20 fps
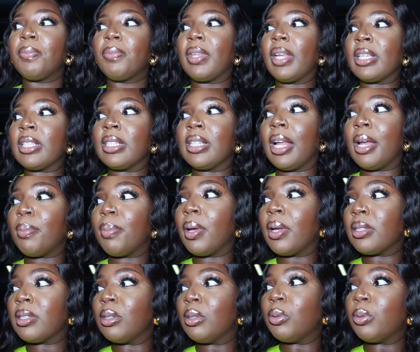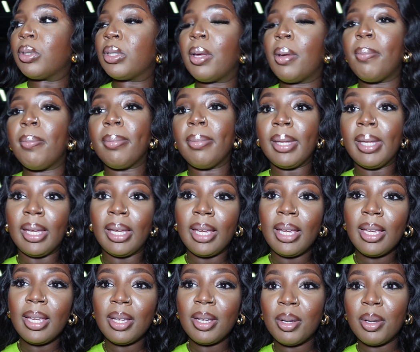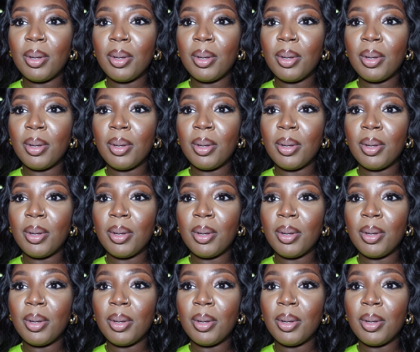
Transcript: that's like personal to me.